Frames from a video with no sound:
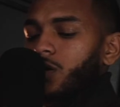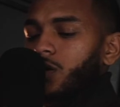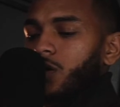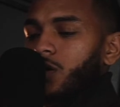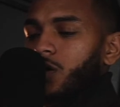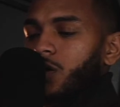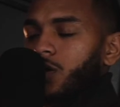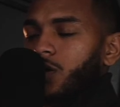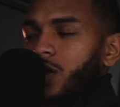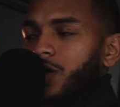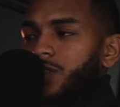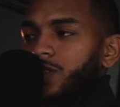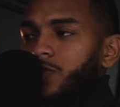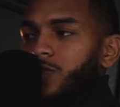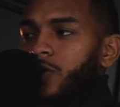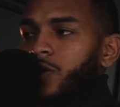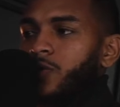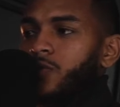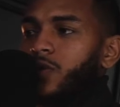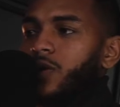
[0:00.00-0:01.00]
Allah
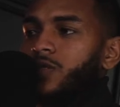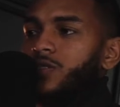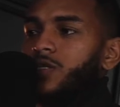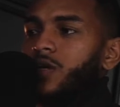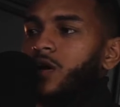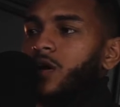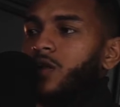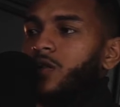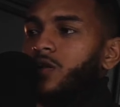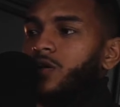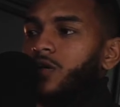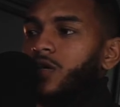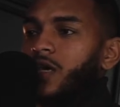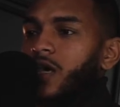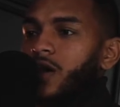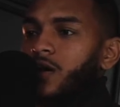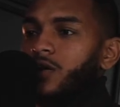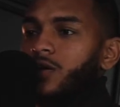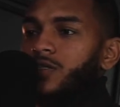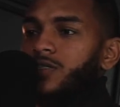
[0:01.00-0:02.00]
subhanahu wa ta'ala
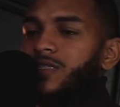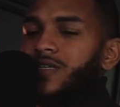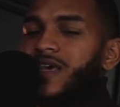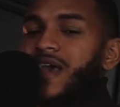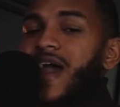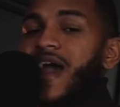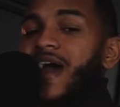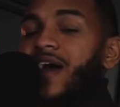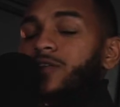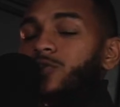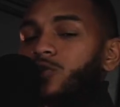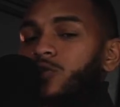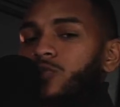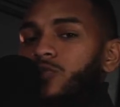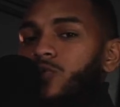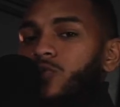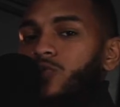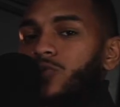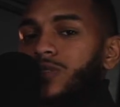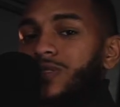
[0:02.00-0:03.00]
carries the
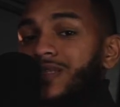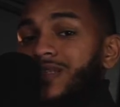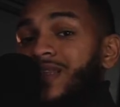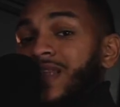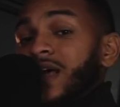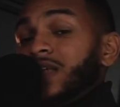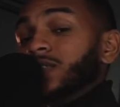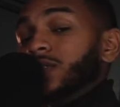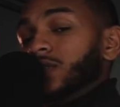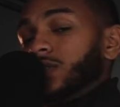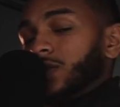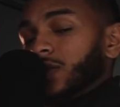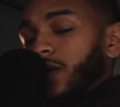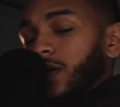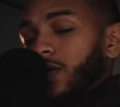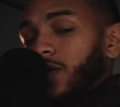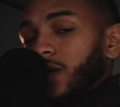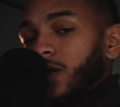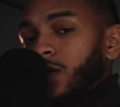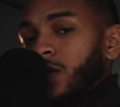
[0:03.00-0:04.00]
attributes
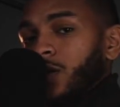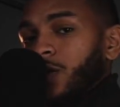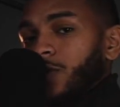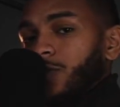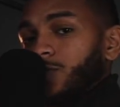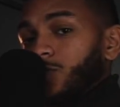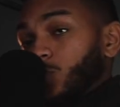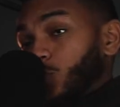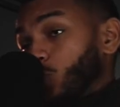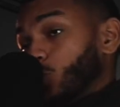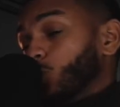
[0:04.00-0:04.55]
necessary to